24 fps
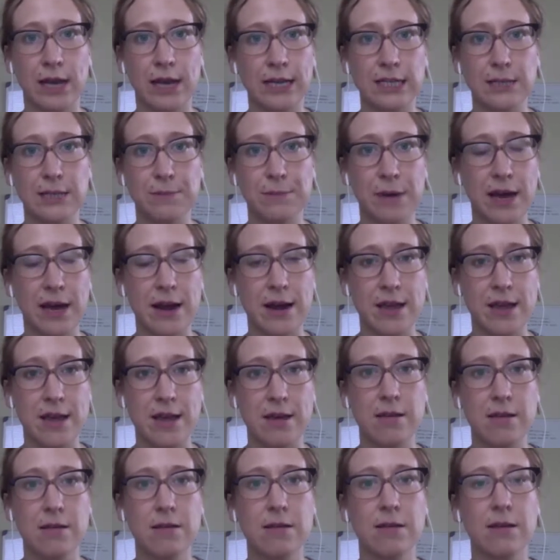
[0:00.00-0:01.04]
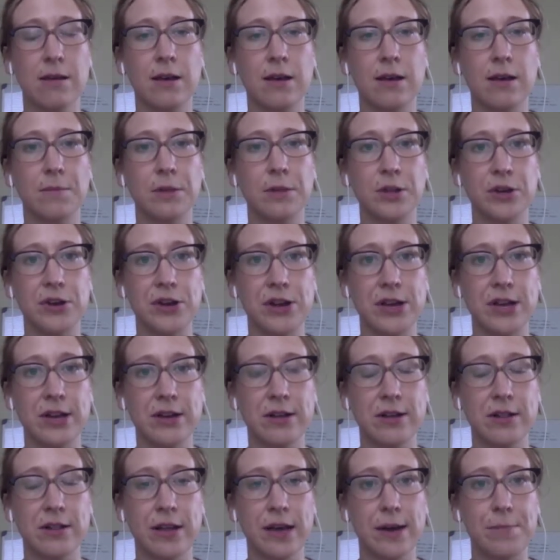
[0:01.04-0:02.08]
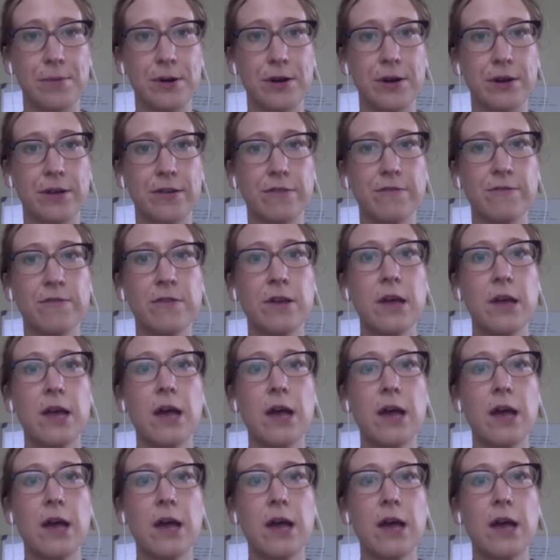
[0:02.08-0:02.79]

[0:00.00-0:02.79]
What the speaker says: Hotspotting Learning Collaborative.